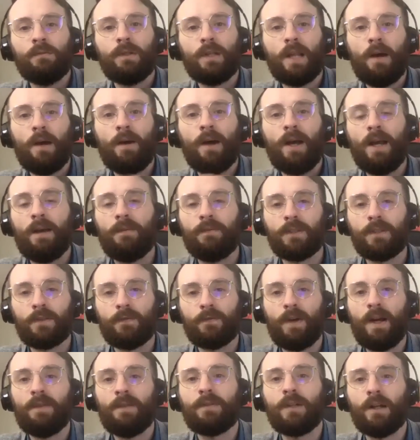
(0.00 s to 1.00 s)
now I have this
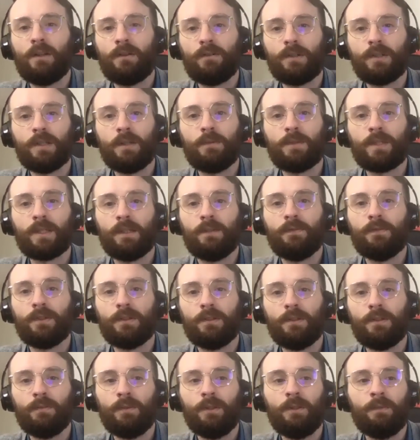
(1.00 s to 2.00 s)
$5 that was
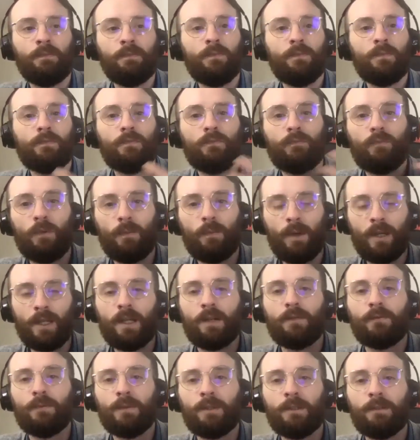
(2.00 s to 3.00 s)
given to me from my
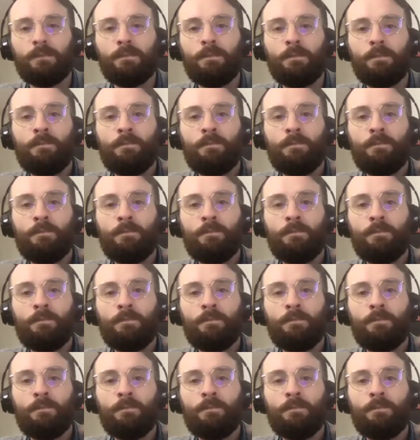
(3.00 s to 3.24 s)
government.